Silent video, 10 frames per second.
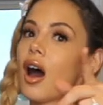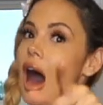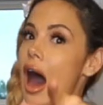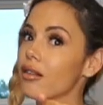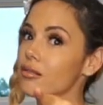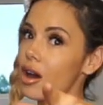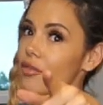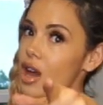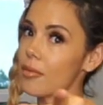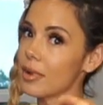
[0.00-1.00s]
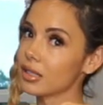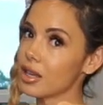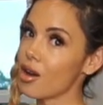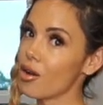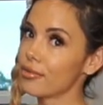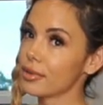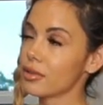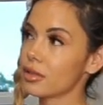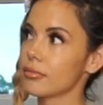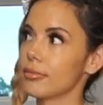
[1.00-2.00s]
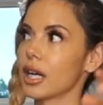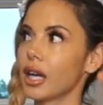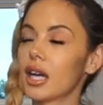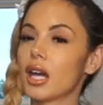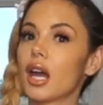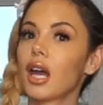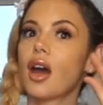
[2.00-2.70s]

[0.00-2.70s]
I don't know if y'all been to Whole Foods, but